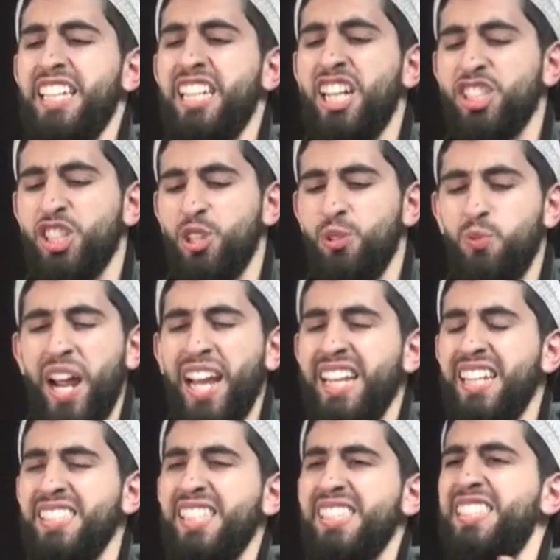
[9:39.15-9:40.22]
He doesn't
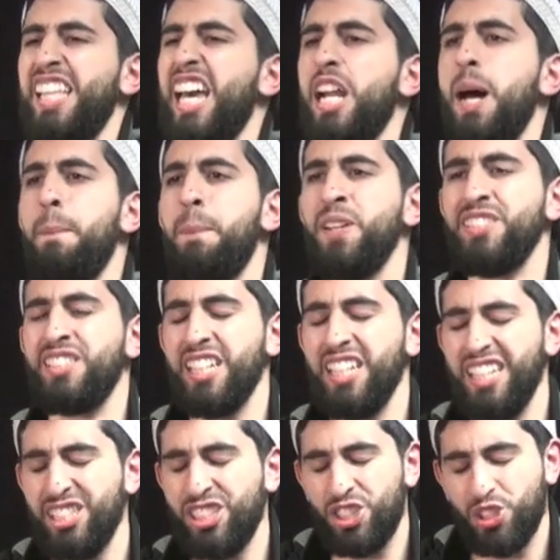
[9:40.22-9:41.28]
raise his head up
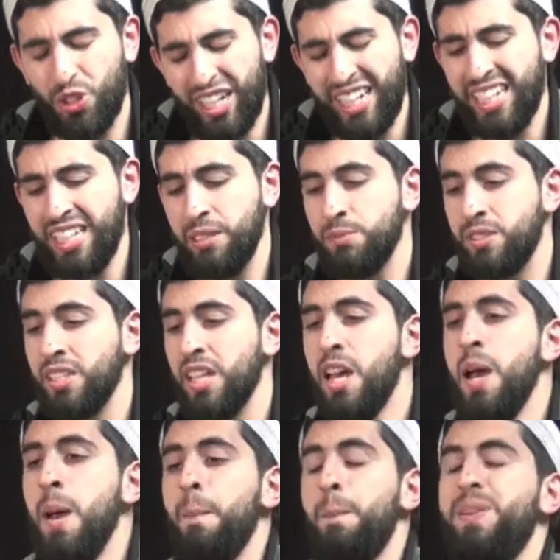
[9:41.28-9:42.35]
until he screams,
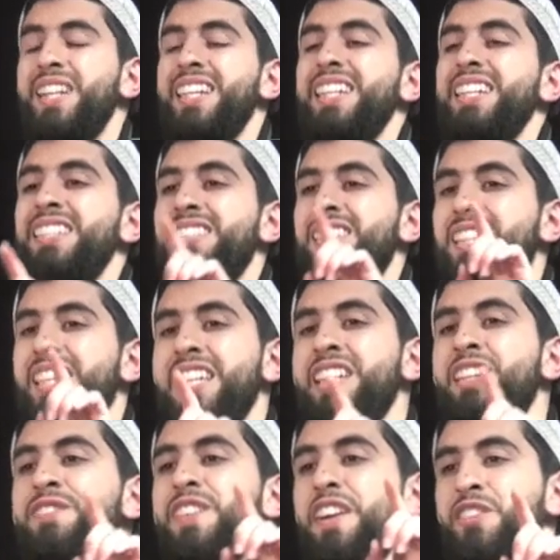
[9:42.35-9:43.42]
"Please
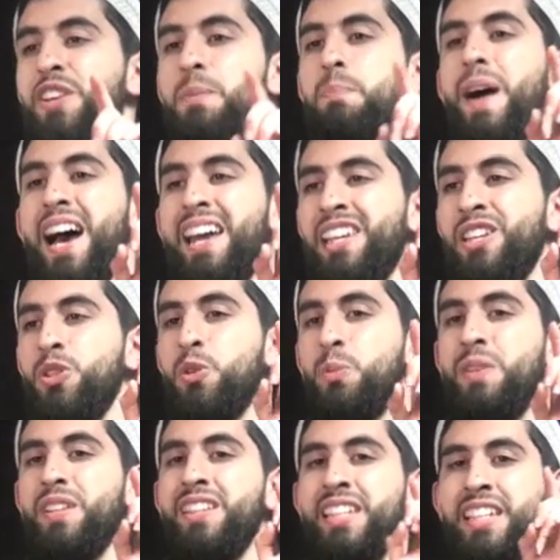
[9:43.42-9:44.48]
leave everybody who
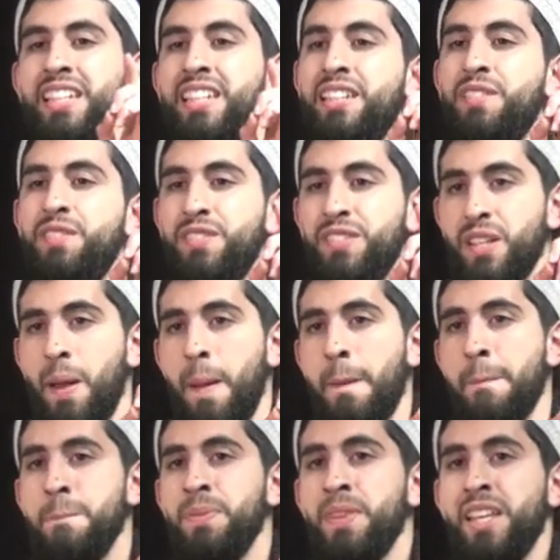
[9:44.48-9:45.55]
believed,
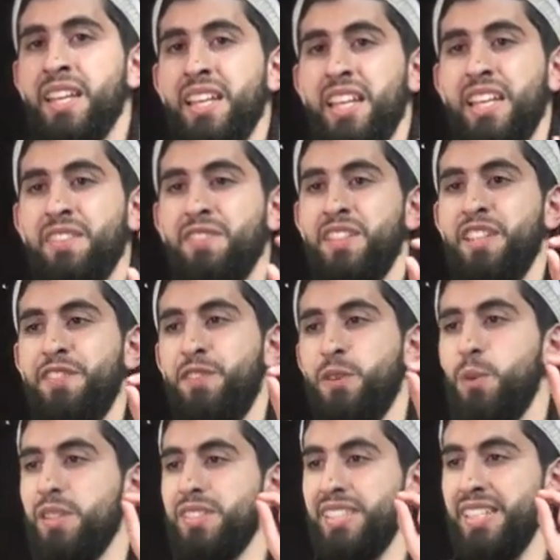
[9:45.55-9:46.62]
even if
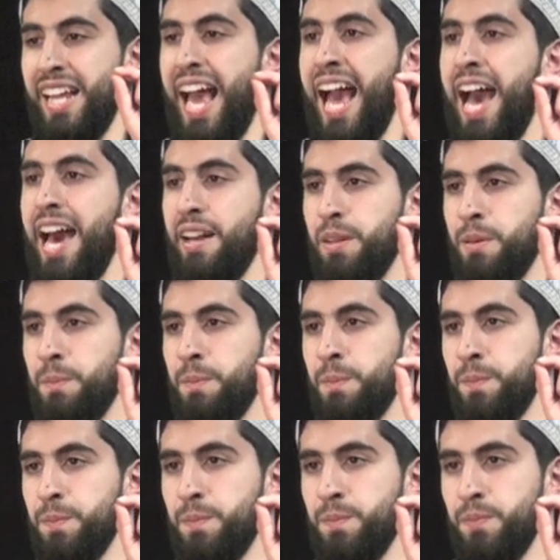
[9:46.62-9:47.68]
it was an atom